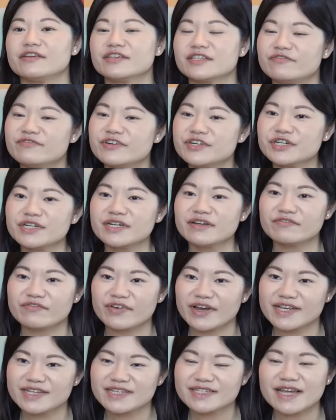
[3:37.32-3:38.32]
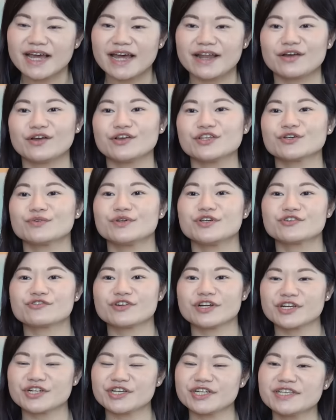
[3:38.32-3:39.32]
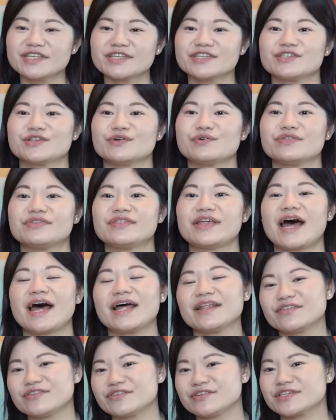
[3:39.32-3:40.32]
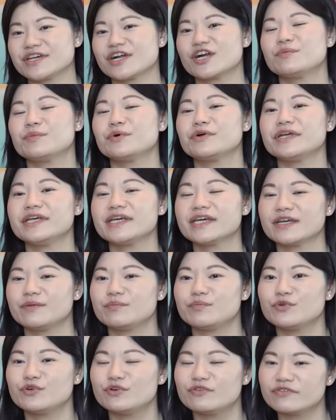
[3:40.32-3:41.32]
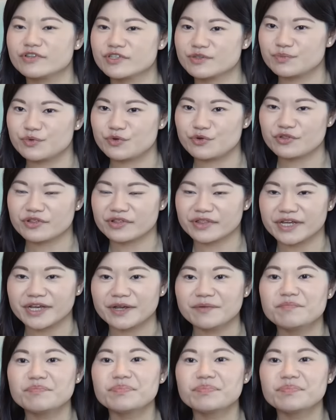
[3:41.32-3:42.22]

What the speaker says: sufficient advice and also instructions so that the ceremony can move smoothly.